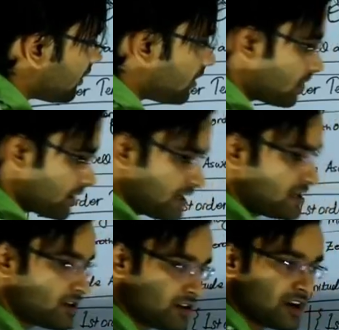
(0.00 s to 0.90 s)
or
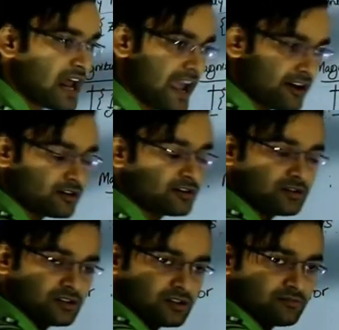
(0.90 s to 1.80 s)
in your
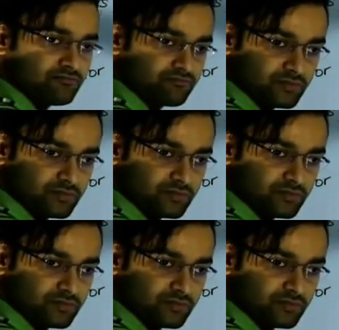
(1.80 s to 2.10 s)
higher